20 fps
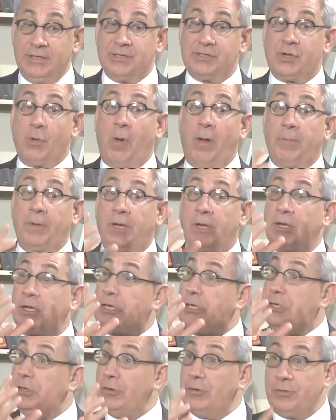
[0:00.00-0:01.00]
So I'm going to
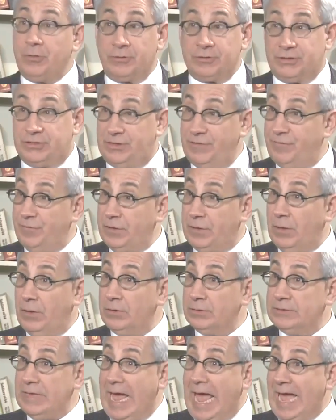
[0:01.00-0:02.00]
cure those
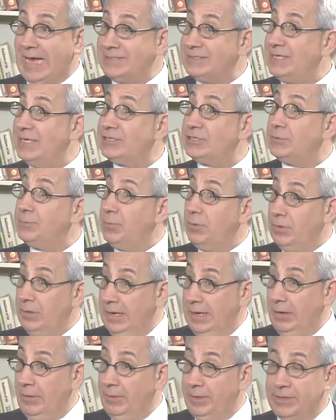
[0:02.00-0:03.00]
difficult accessible
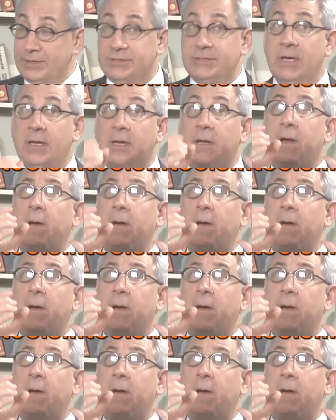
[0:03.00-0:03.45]
areas.